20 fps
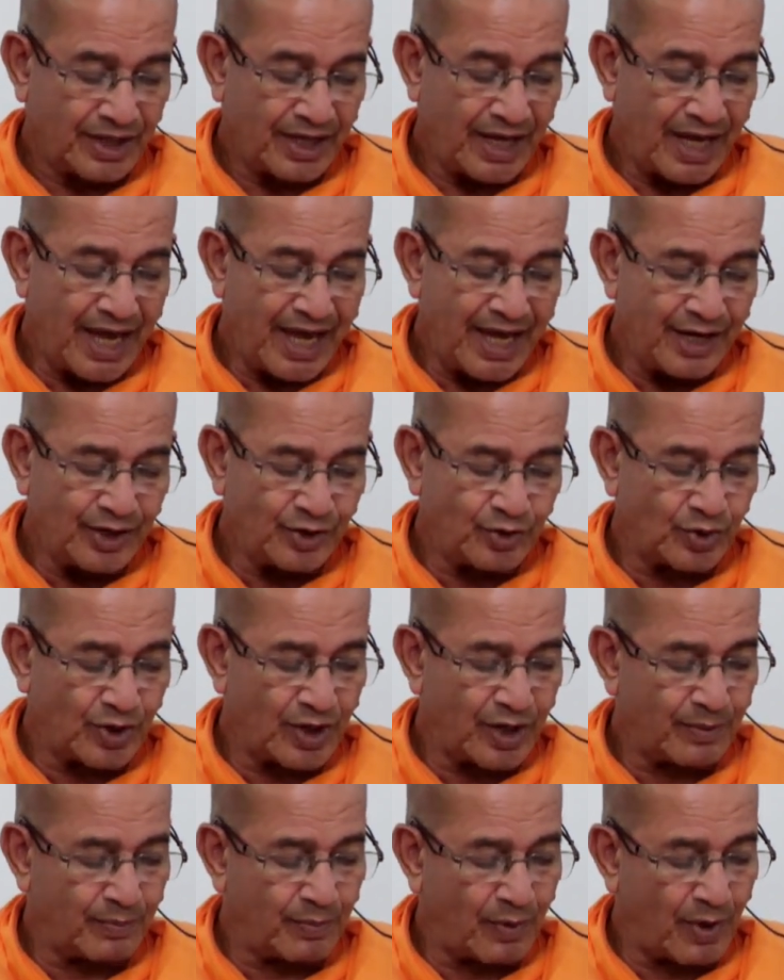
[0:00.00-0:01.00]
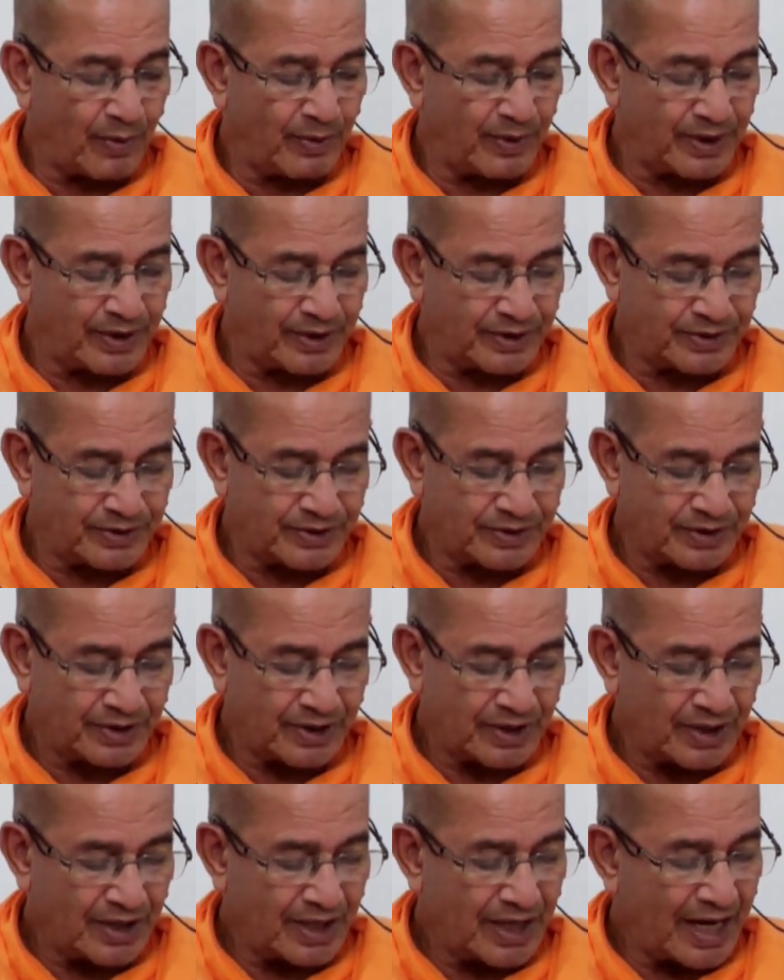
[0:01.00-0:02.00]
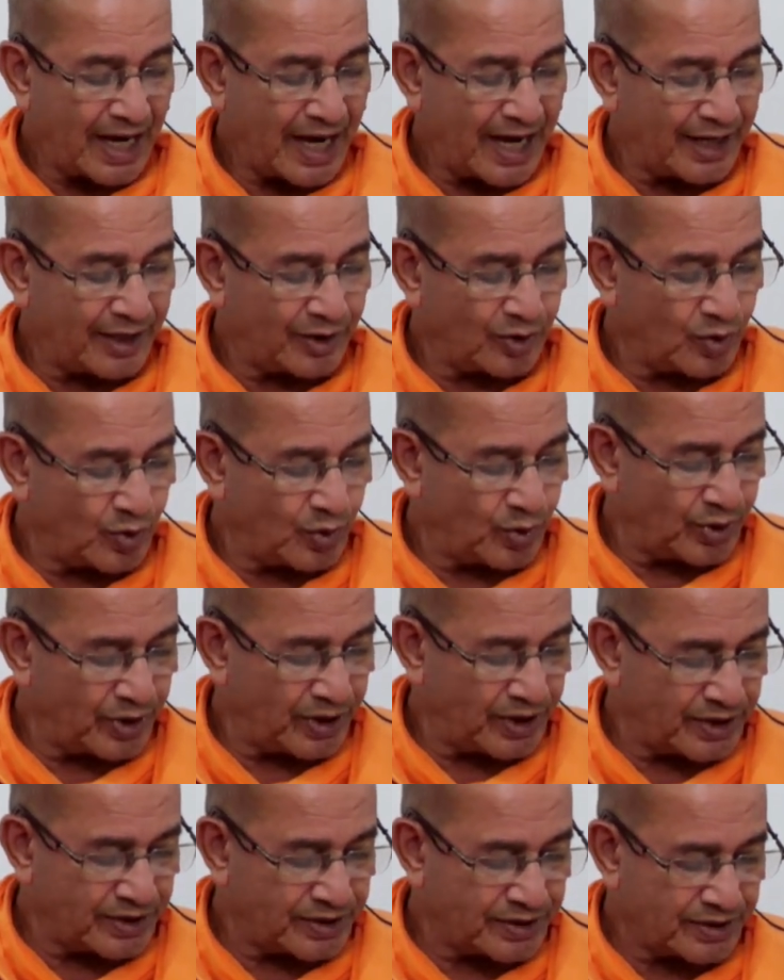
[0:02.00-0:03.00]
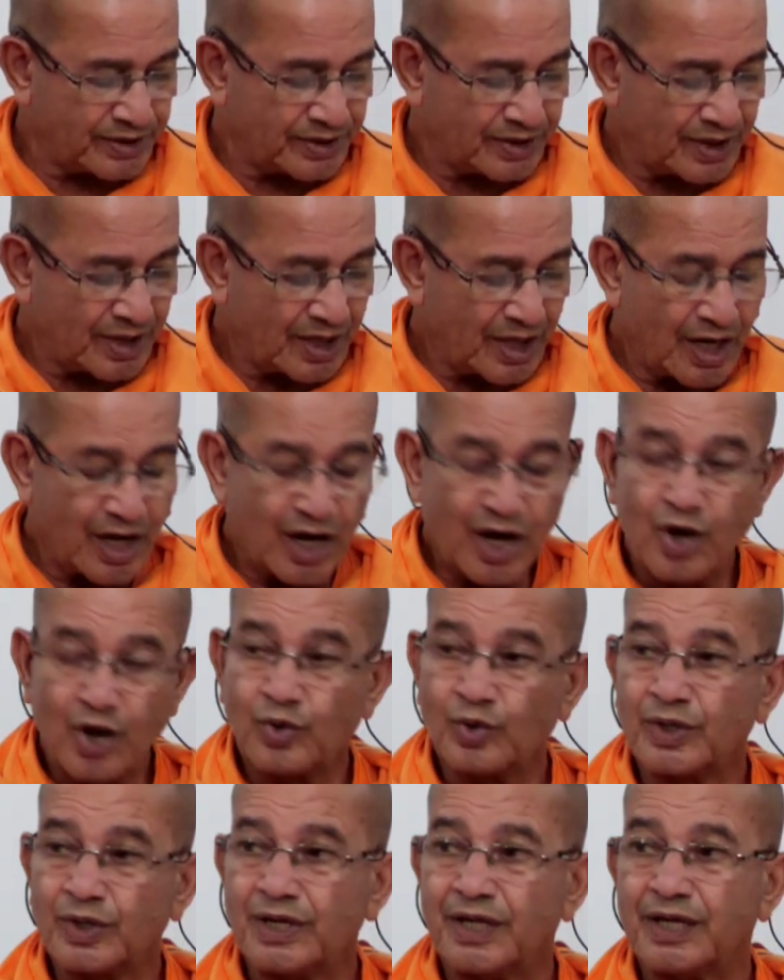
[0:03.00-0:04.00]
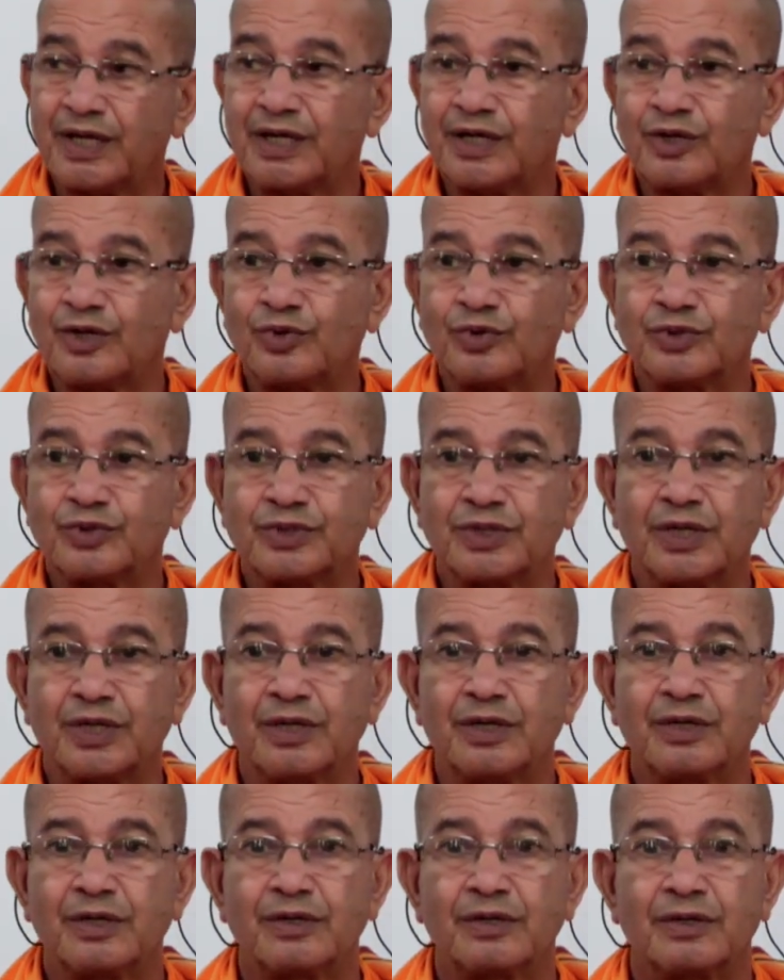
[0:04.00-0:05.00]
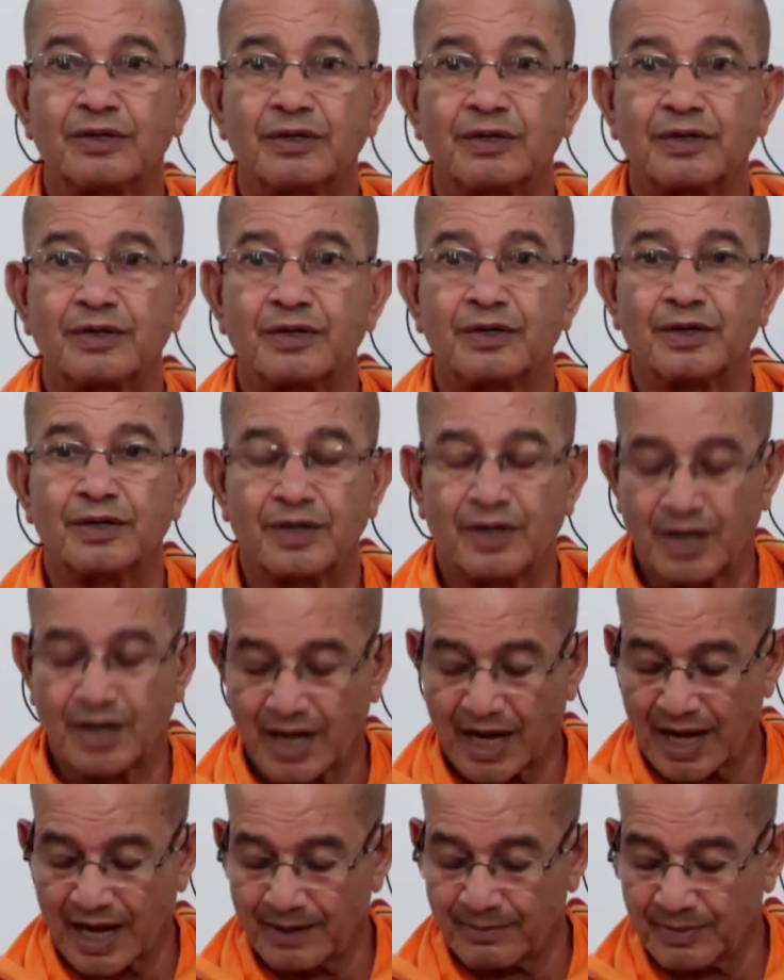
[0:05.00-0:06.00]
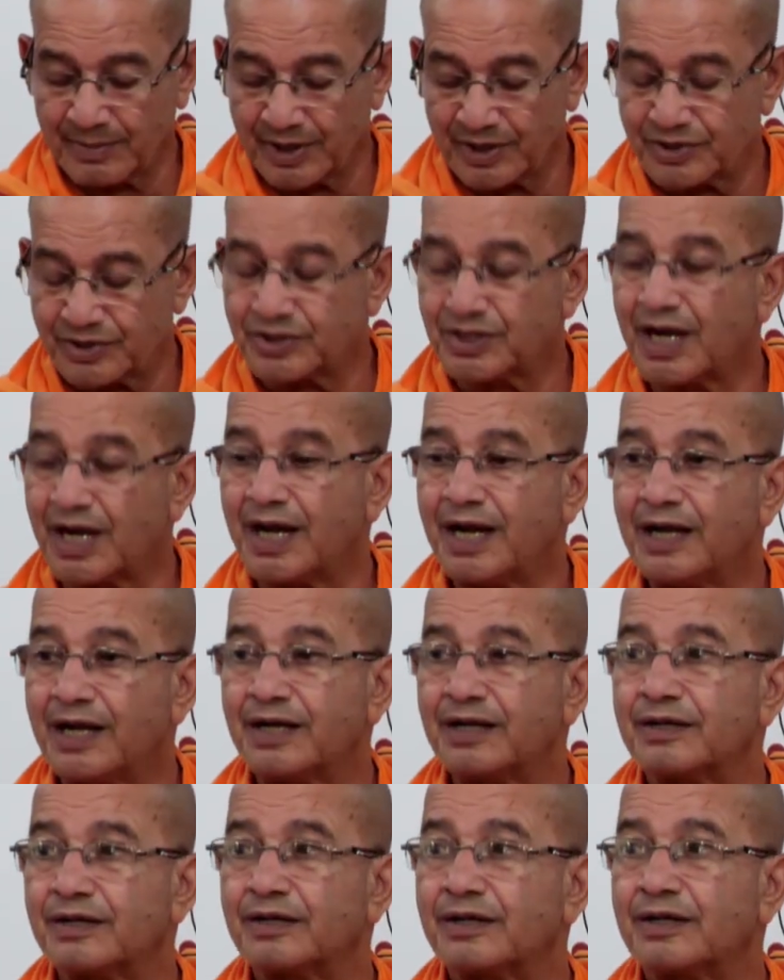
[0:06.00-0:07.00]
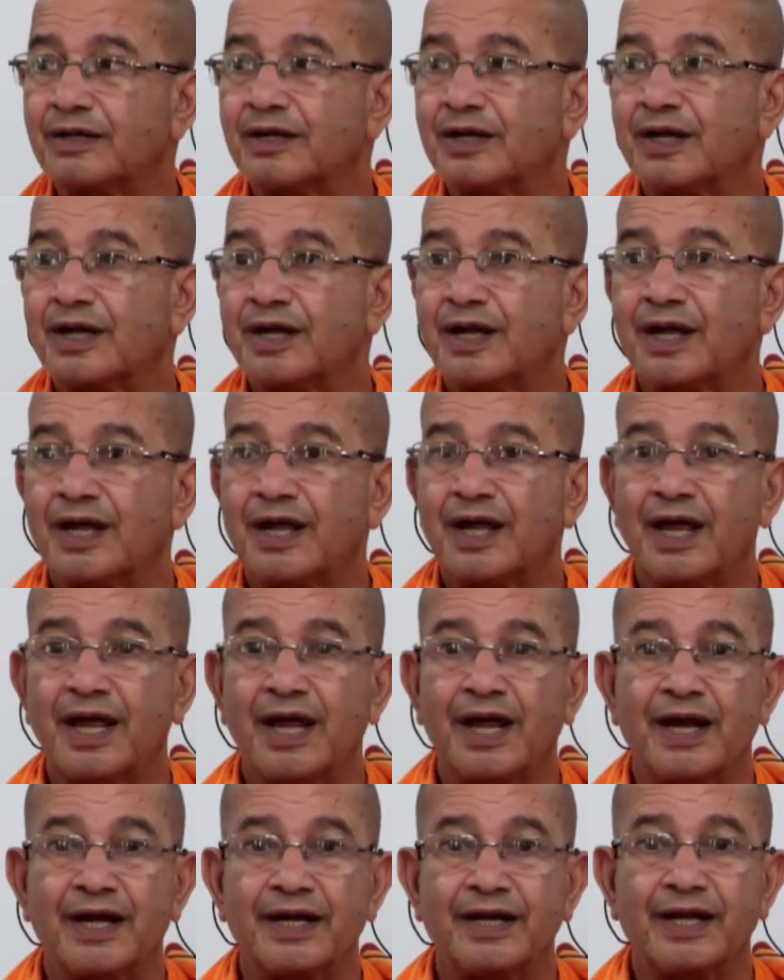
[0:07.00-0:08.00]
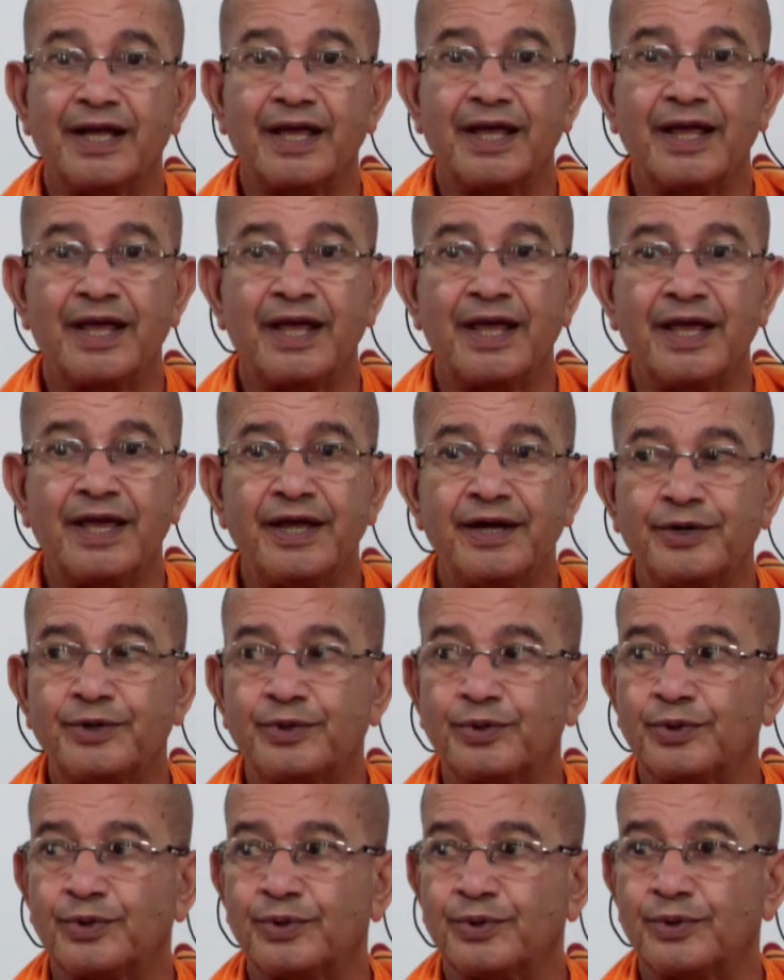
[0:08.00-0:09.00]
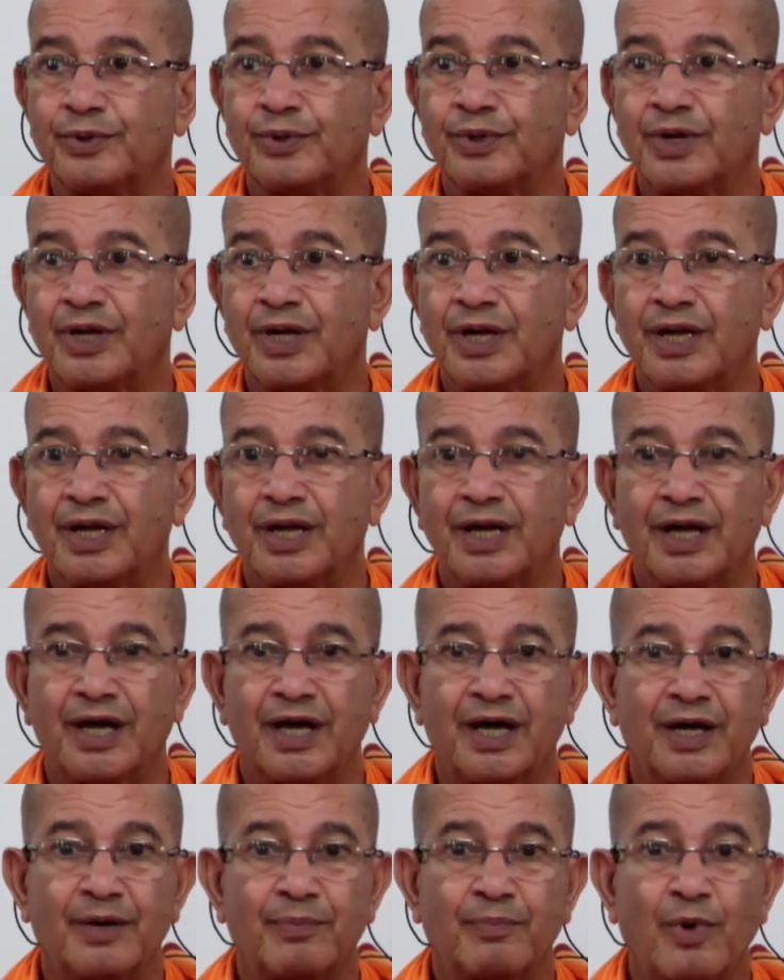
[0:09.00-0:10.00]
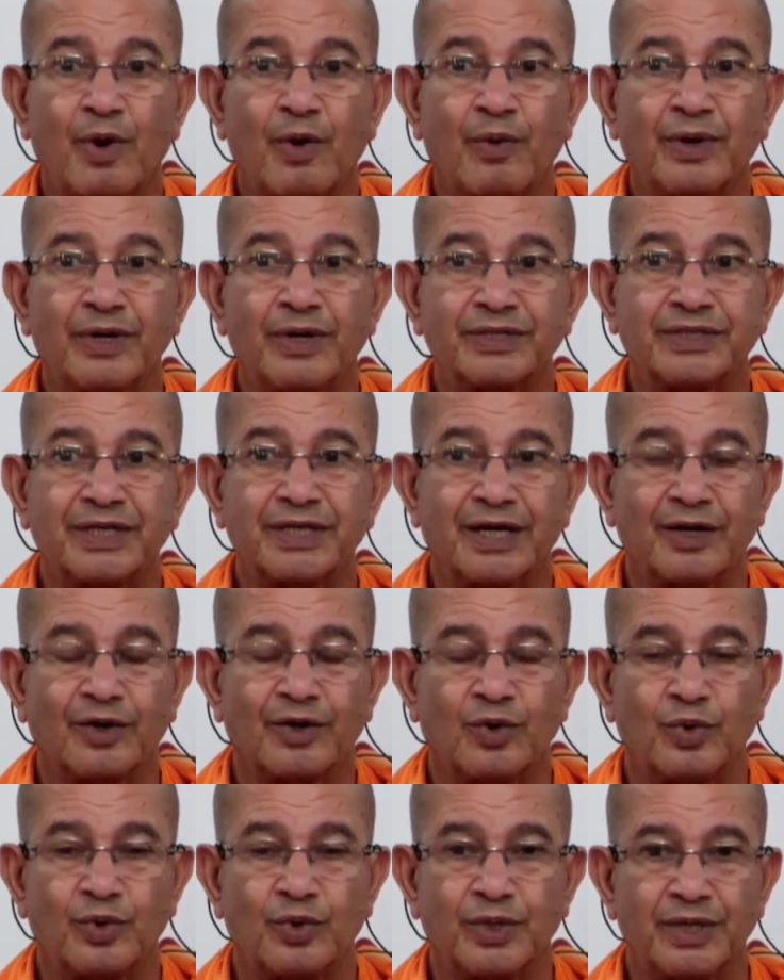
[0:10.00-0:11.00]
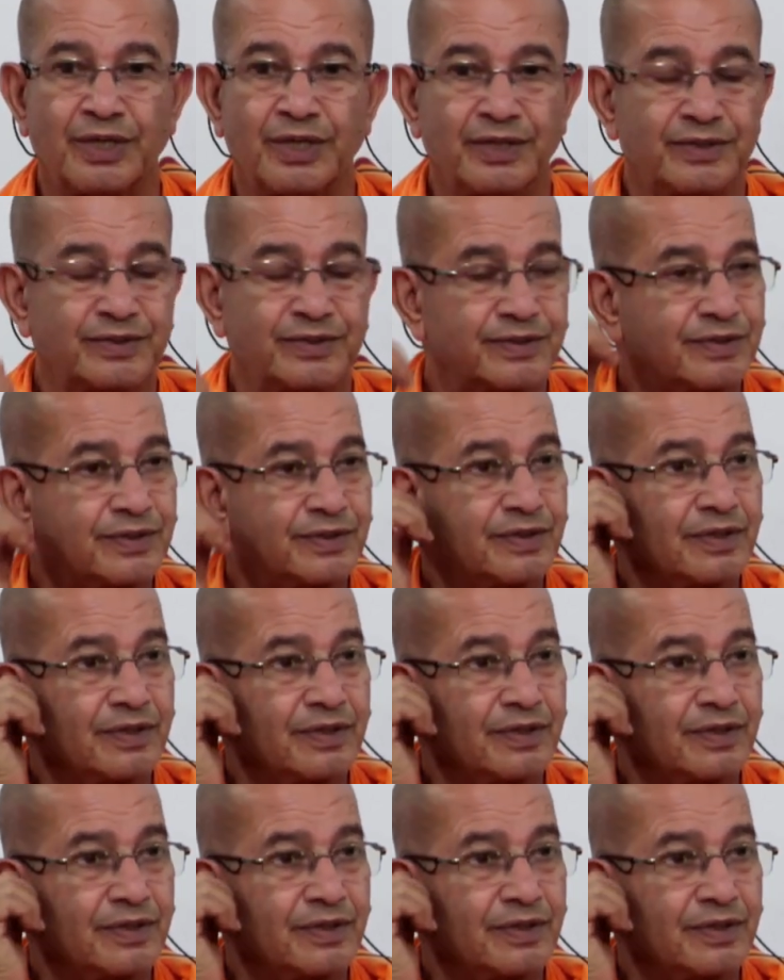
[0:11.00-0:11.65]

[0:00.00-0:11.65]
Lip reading: Heir to her powers and glories. How clear you see. I am her child and heir to her powers and glories.